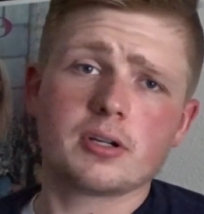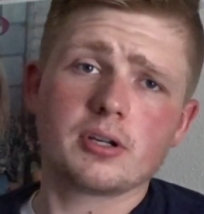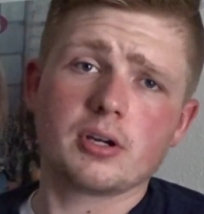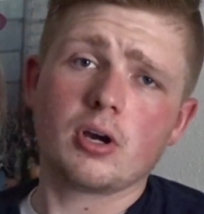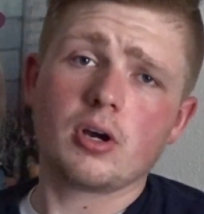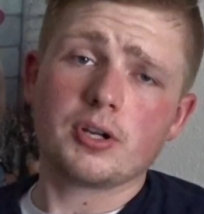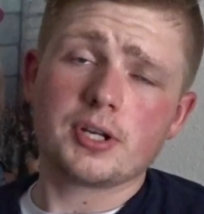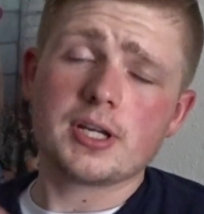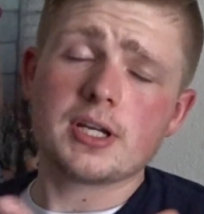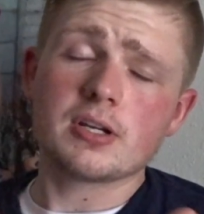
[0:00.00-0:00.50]

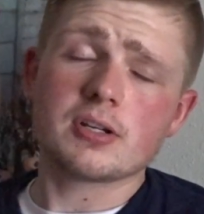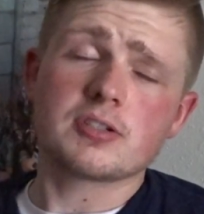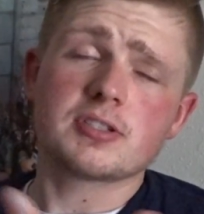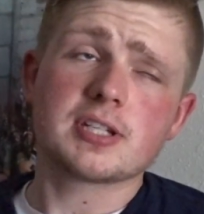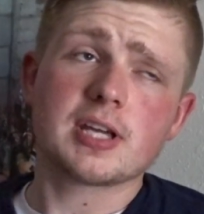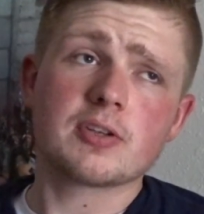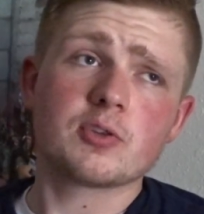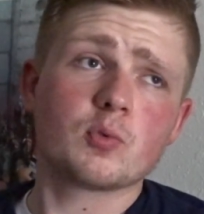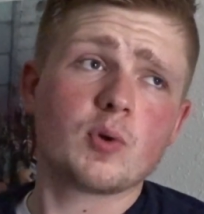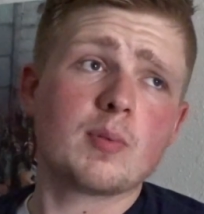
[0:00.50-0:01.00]
on here
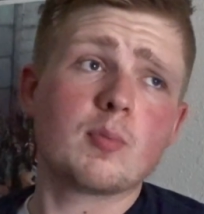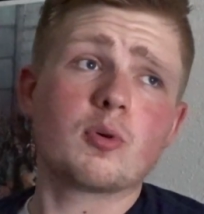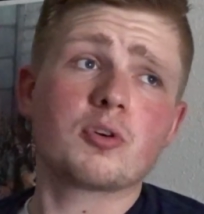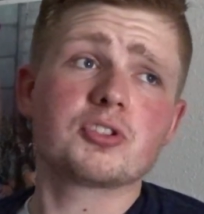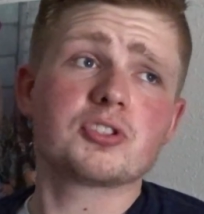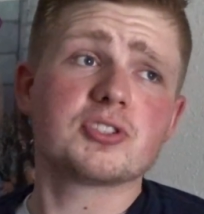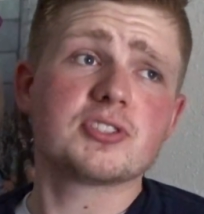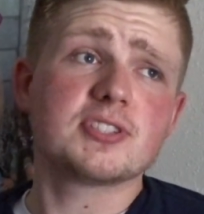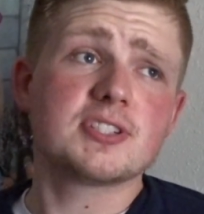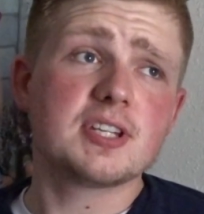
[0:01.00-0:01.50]
sounds way more
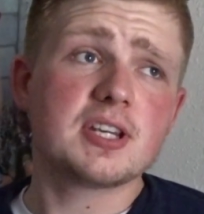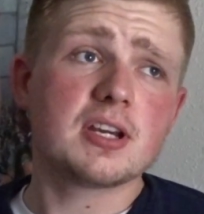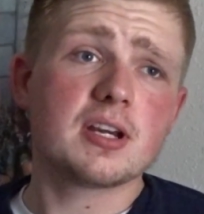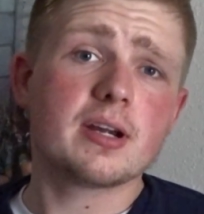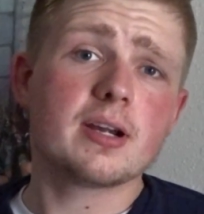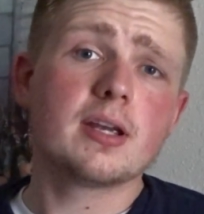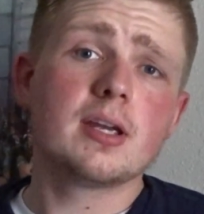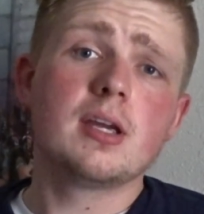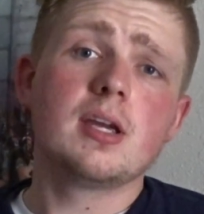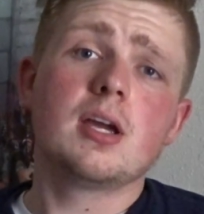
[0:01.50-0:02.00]

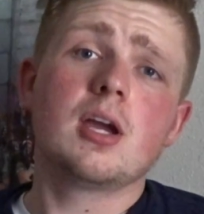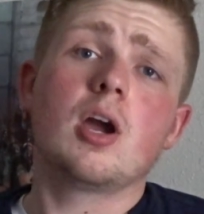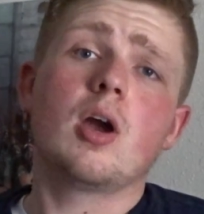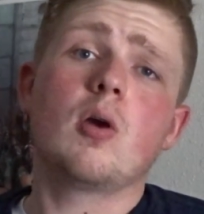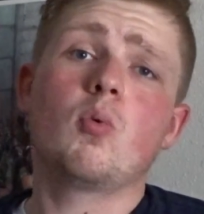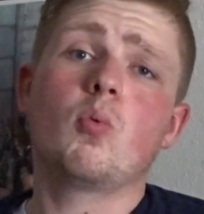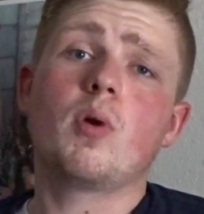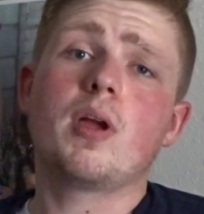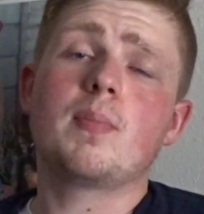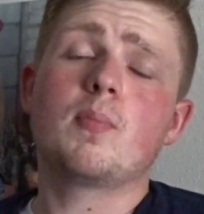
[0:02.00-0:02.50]
sincere
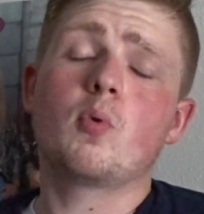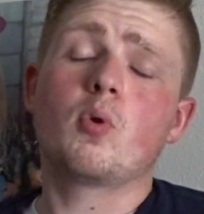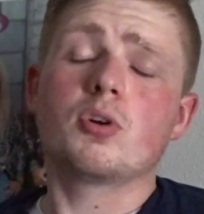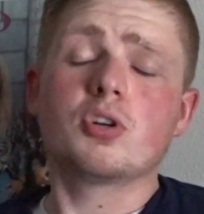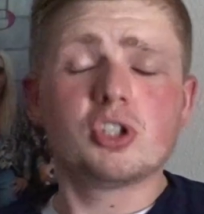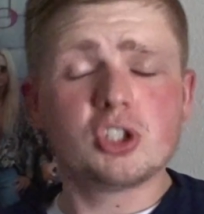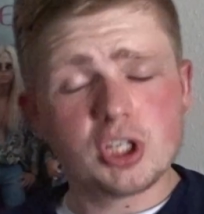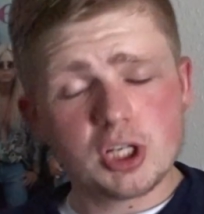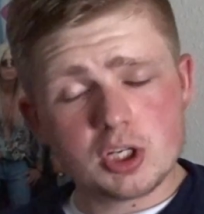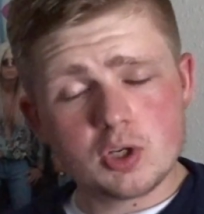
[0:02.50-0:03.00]
and way more
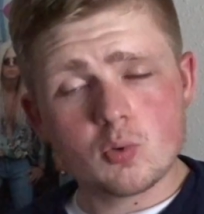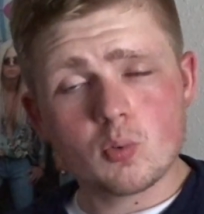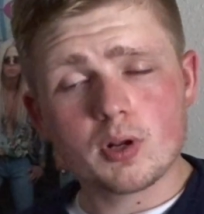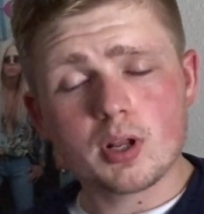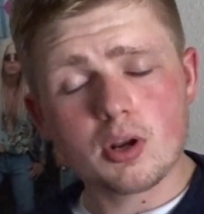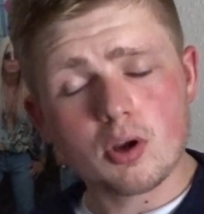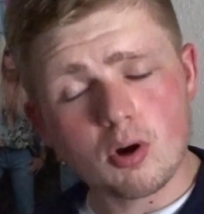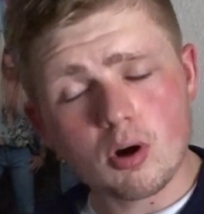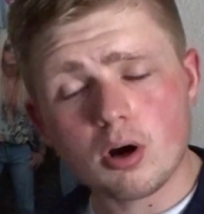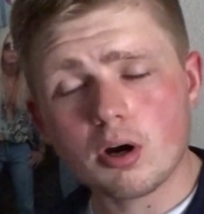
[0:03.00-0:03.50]
genuine
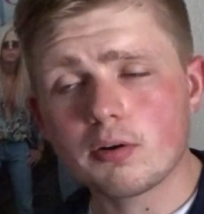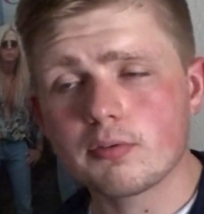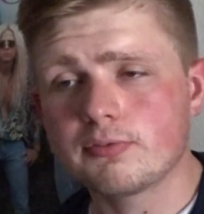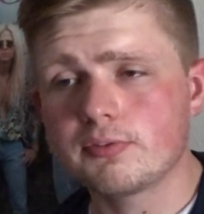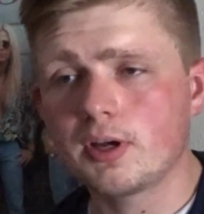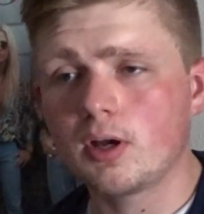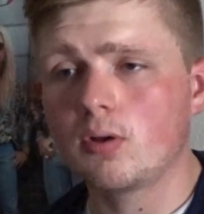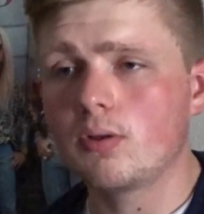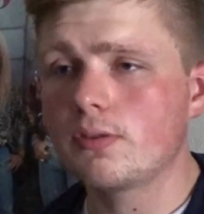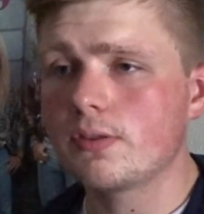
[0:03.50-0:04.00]
and
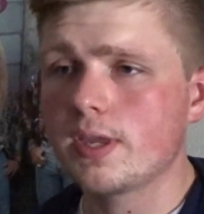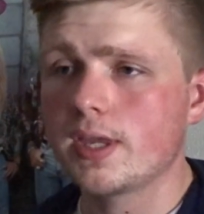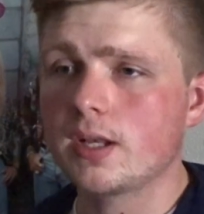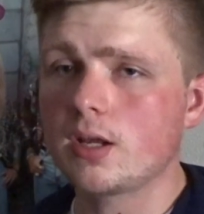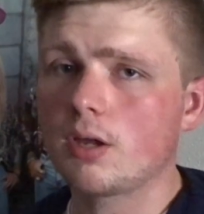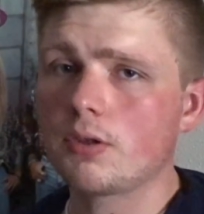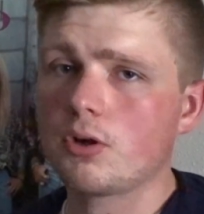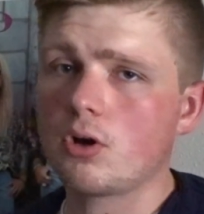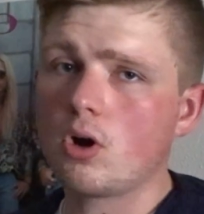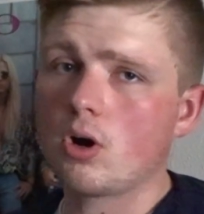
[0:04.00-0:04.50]
heartfelt than
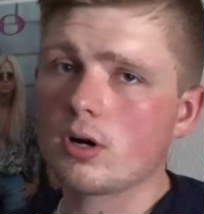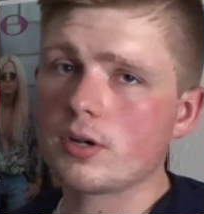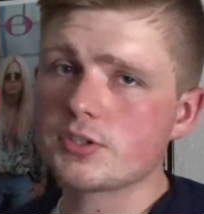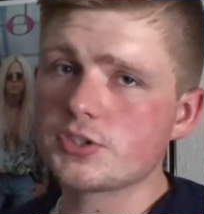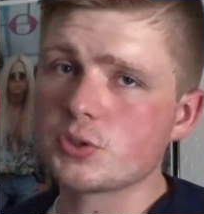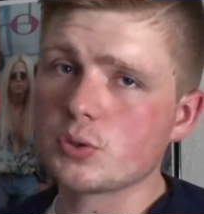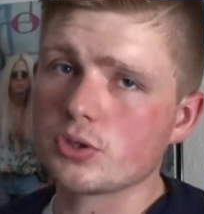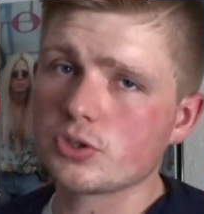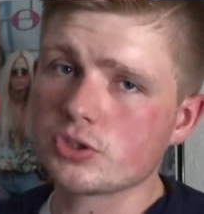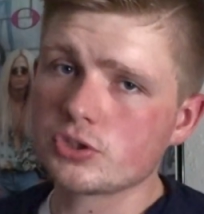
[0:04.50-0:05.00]
other artists
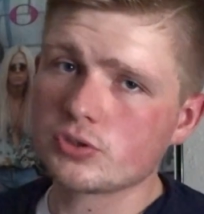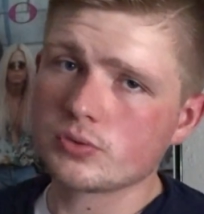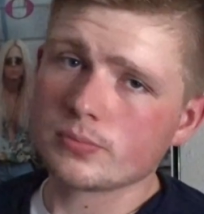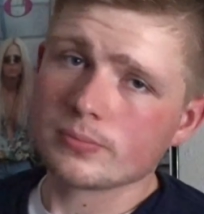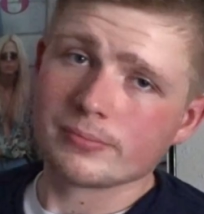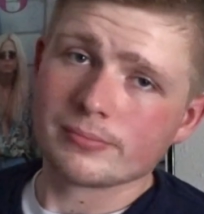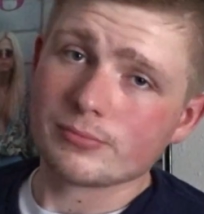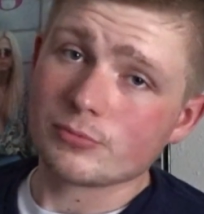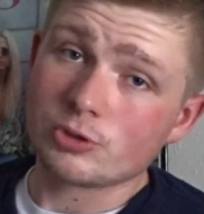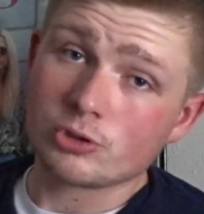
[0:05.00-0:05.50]
who are just
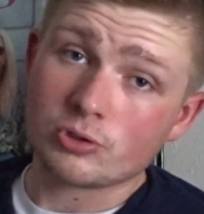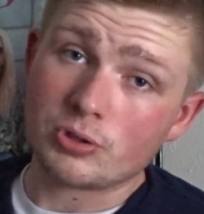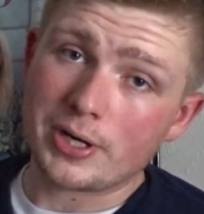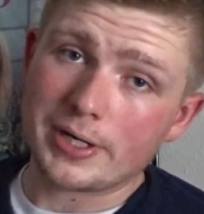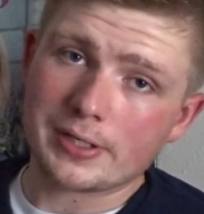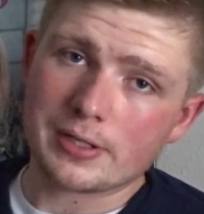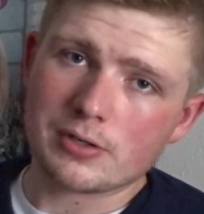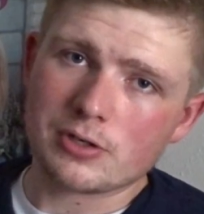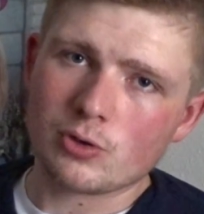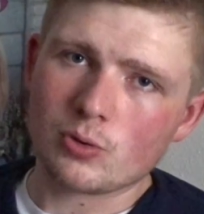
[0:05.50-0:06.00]

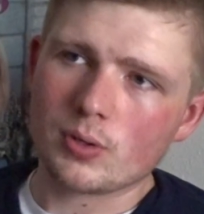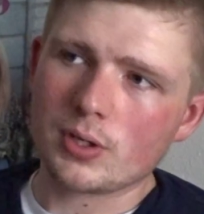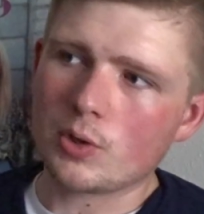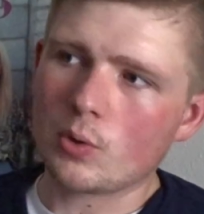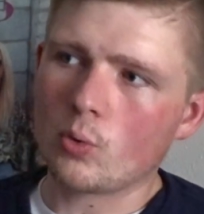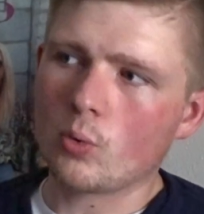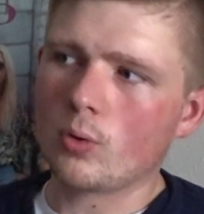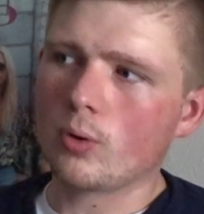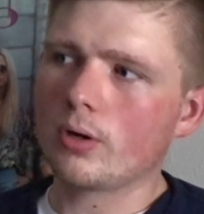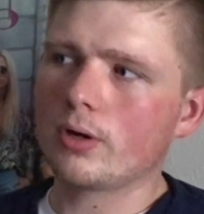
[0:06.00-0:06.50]
trying to do it
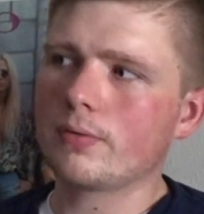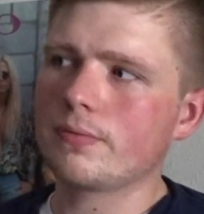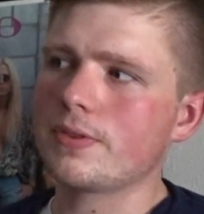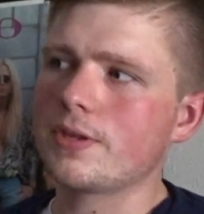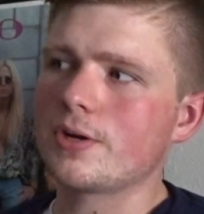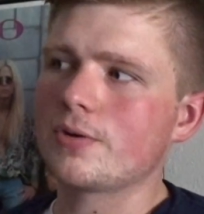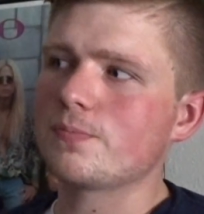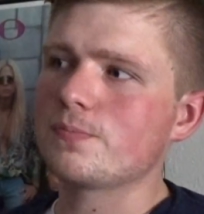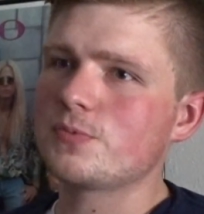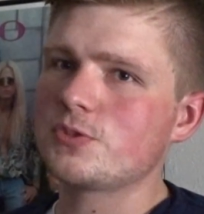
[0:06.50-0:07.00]
or
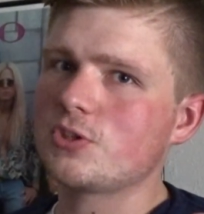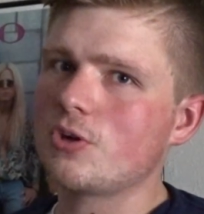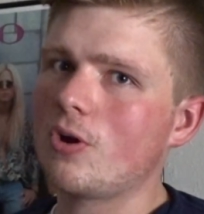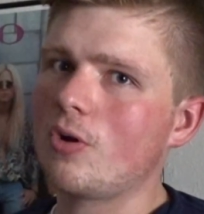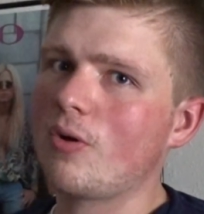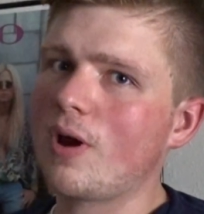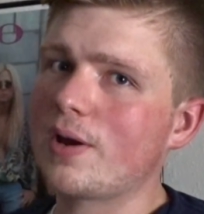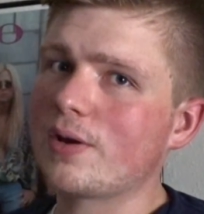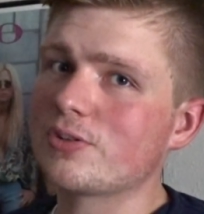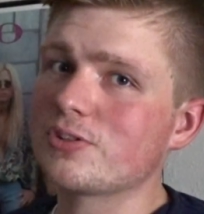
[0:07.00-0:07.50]
their
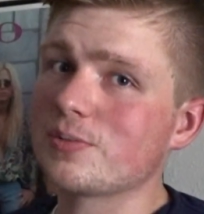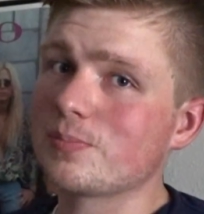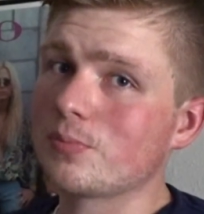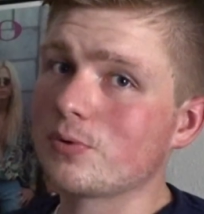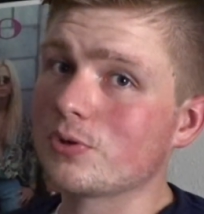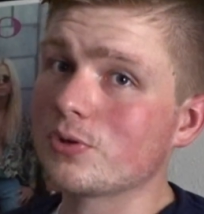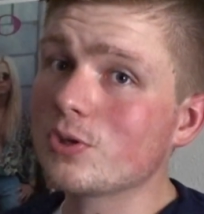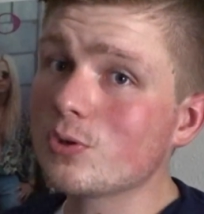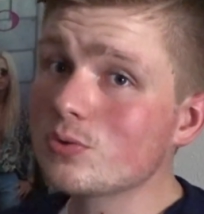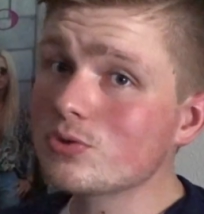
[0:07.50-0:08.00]
songwriters and
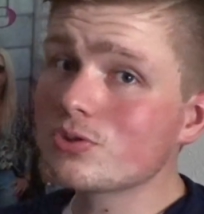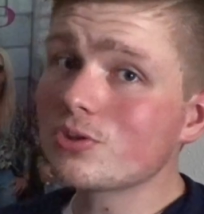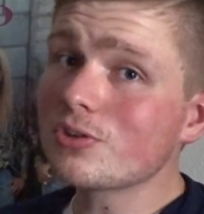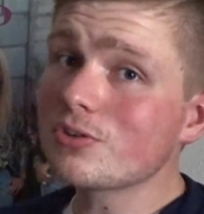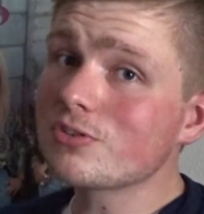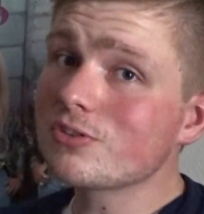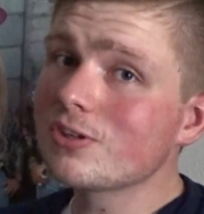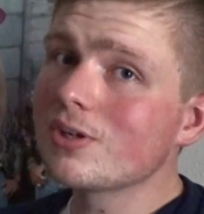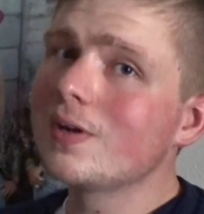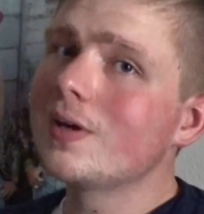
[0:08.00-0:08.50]

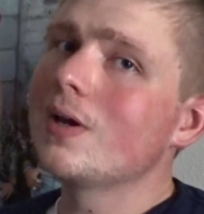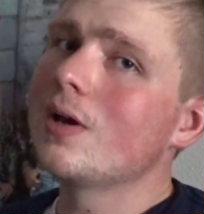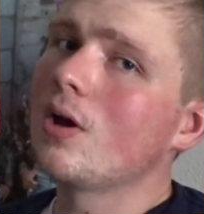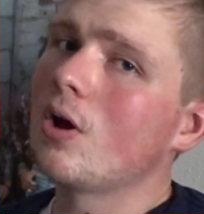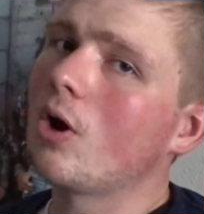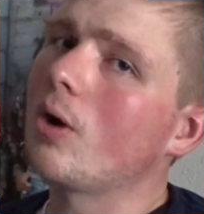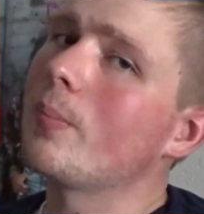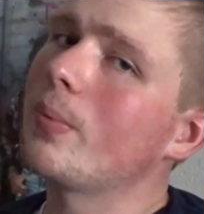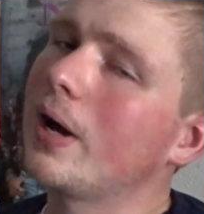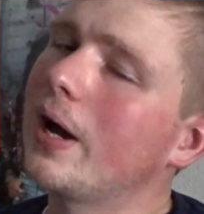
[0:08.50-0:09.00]
producers
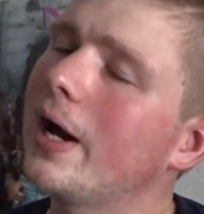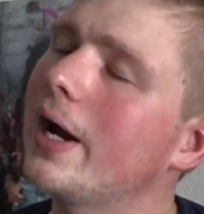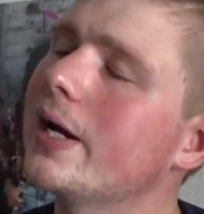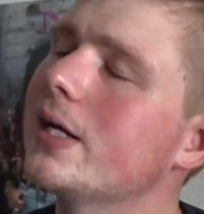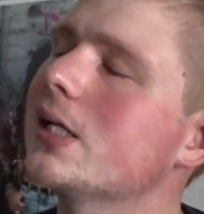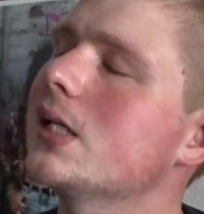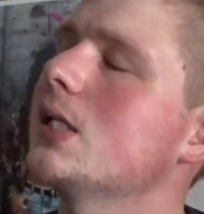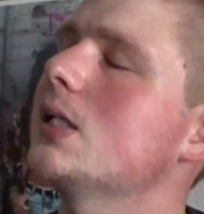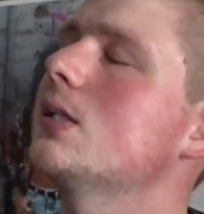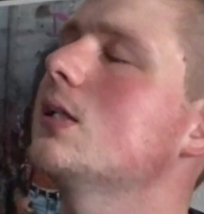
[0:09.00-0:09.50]
are
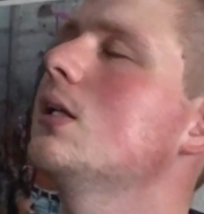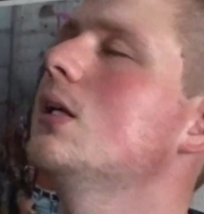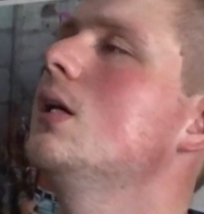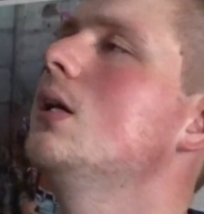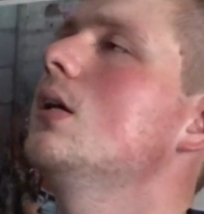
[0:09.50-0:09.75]
behind it.